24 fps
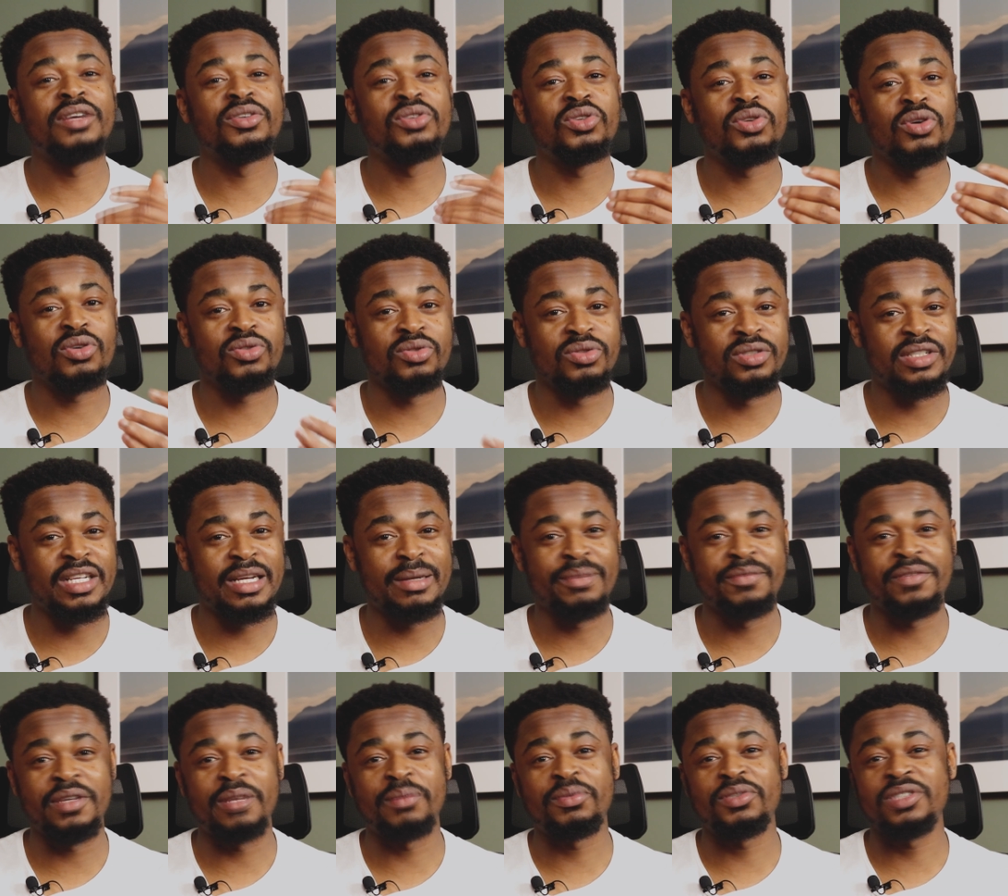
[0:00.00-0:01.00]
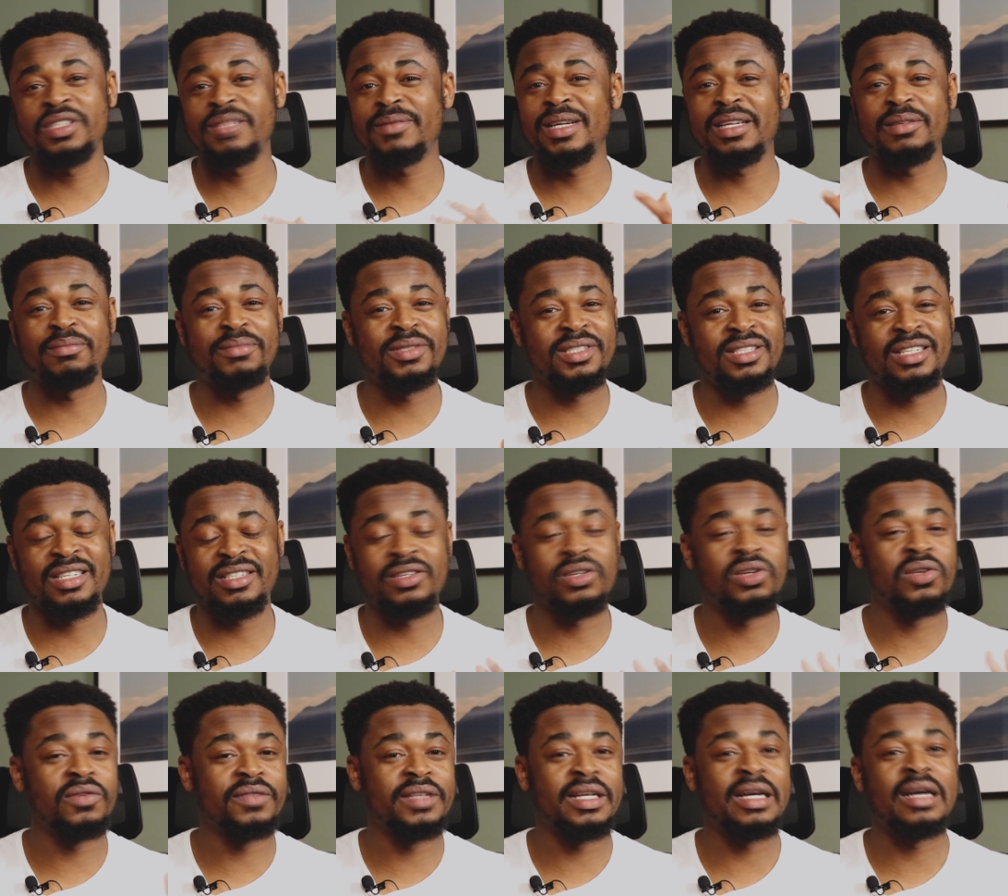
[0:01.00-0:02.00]
how you talk to them if you approach them like a business
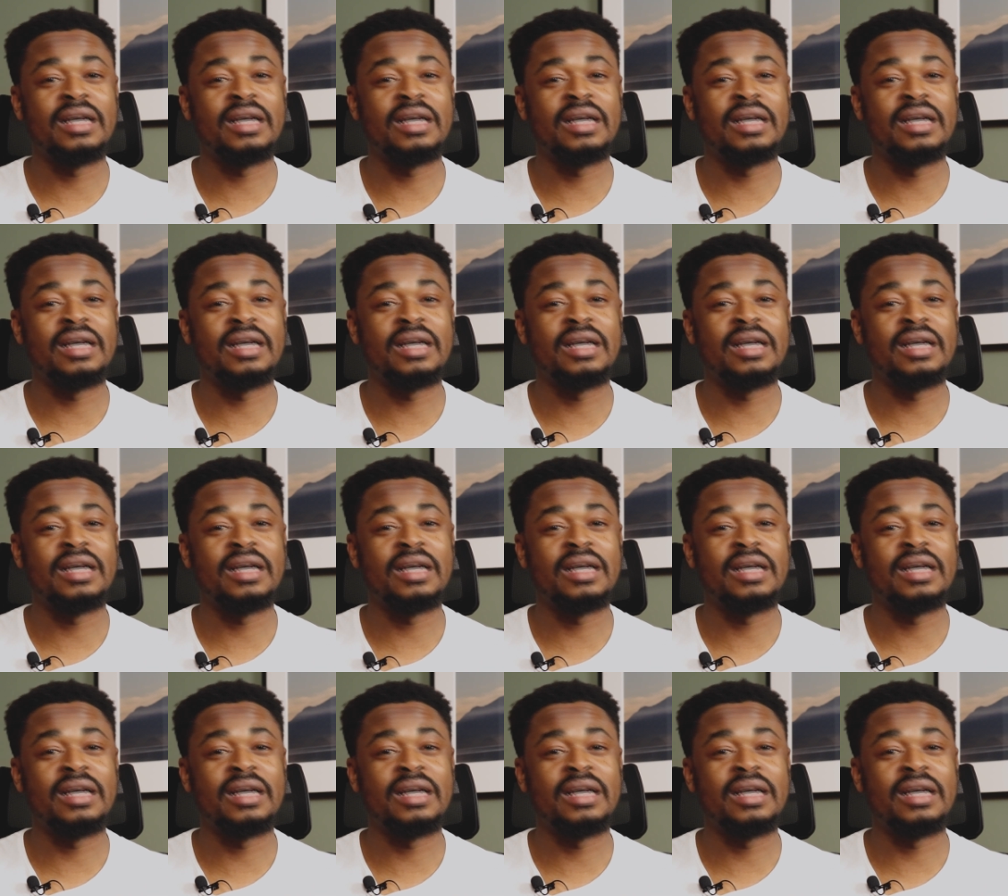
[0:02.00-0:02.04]
all of